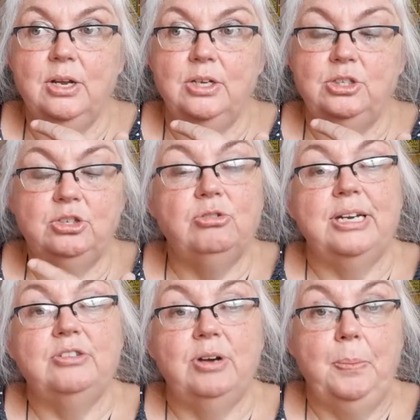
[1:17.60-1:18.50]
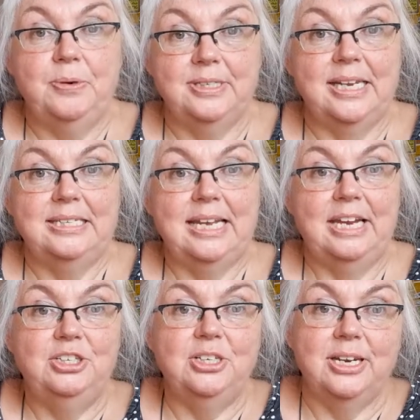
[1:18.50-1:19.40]
strict
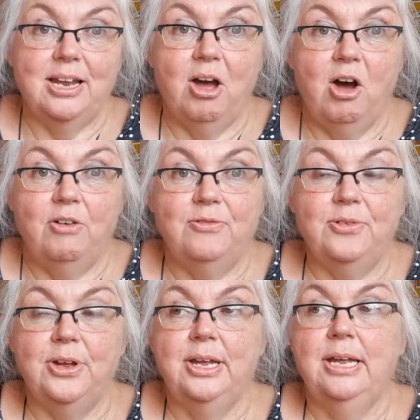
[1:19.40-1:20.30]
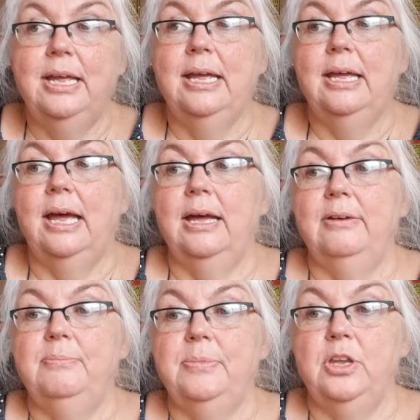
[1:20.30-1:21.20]
representation of
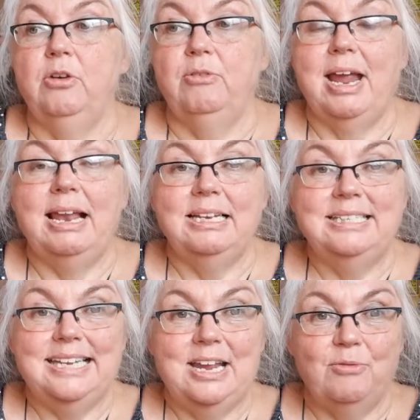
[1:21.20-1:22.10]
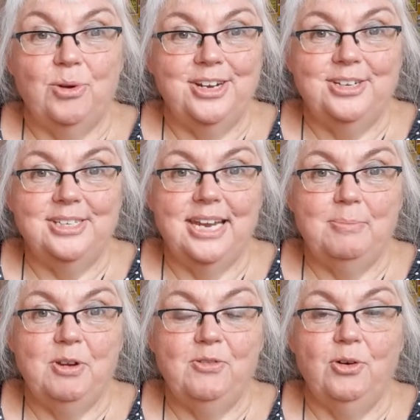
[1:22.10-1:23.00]
your reality, of what you see
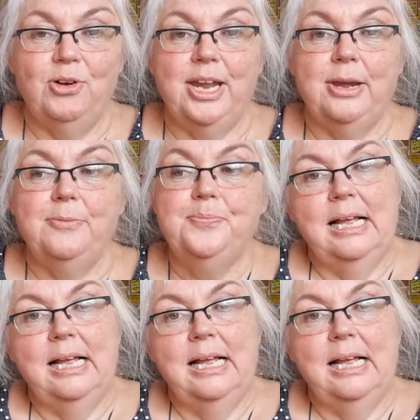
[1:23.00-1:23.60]
before you.